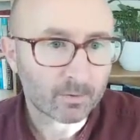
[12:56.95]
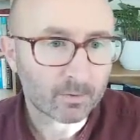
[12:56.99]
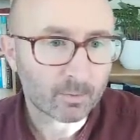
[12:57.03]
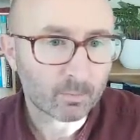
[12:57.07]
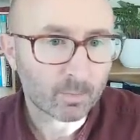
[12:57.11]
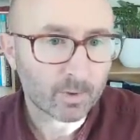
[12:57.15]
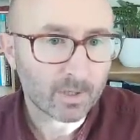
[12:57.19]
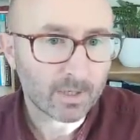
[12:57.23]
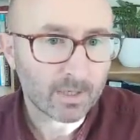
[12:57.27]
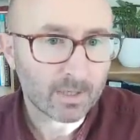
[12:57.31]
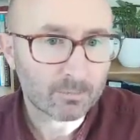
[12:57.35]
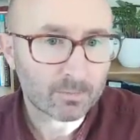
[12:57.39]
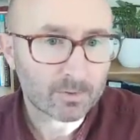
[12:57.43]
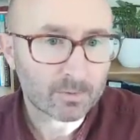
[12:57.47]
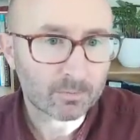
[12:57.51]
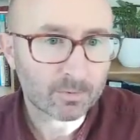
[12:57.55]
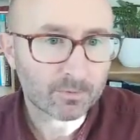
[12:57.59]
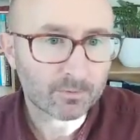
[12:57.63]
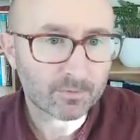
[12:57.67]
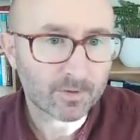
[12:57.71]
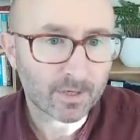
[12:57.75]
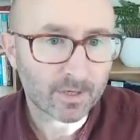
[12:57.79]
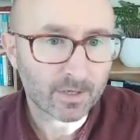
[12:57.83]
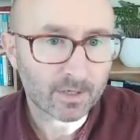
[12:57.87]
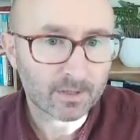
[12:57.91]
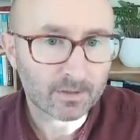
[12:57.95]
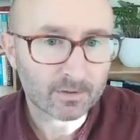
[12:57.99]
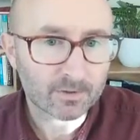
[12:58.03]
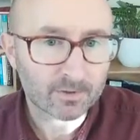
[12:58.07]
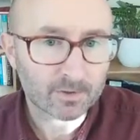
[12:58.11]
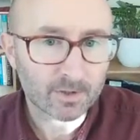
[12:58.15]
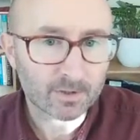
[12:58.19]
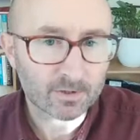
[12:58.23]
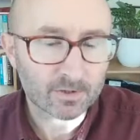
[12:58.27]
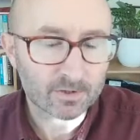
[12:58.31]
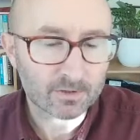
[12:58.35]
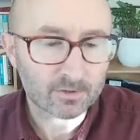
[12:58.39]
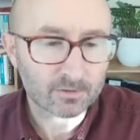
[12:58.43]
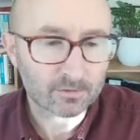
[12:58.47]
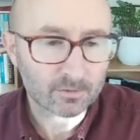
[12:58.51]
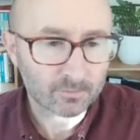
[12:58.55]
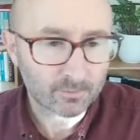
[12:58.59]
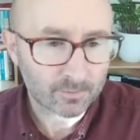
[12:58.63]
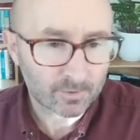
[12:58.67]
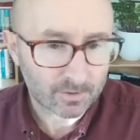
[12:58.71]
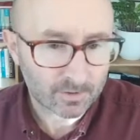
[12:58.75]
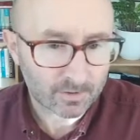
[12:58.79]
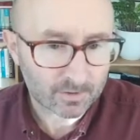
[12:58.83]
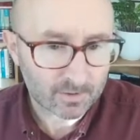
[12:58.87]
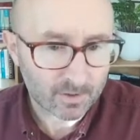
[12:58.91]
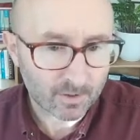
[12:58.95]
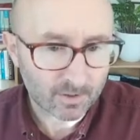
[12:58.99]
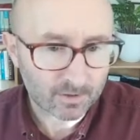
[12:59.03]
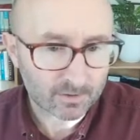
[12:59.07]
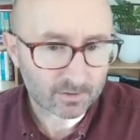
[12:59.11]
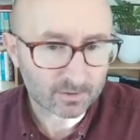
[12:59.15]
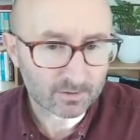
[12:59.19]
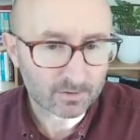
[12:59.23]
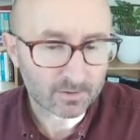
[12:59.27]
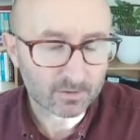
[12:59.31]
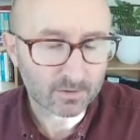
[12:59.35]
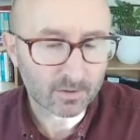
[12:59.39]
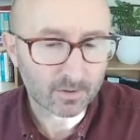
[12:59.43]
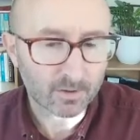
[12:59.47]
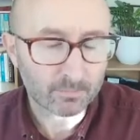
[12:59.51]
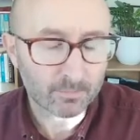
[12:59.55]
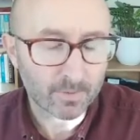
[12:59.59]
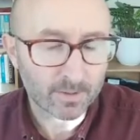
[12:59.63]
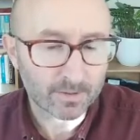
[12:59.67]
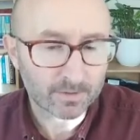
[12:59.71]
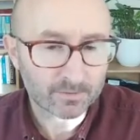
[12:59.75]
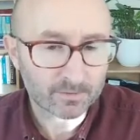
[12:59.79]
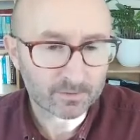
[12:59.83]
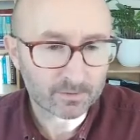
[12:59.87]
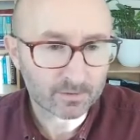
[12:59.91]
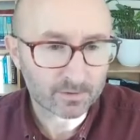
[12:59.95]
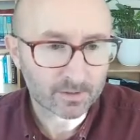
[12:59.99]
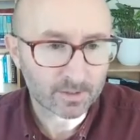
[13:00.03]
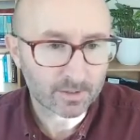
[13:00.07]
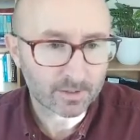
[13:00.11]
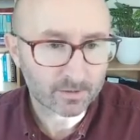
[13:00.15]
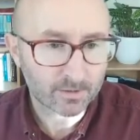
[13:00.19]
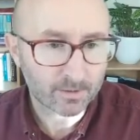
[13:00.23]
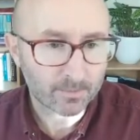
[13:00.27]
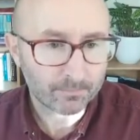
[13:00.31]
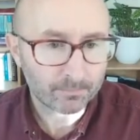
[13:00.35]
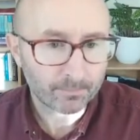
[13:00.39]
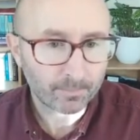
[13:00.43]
We aim to provide instructions, obviously, to how to administer it.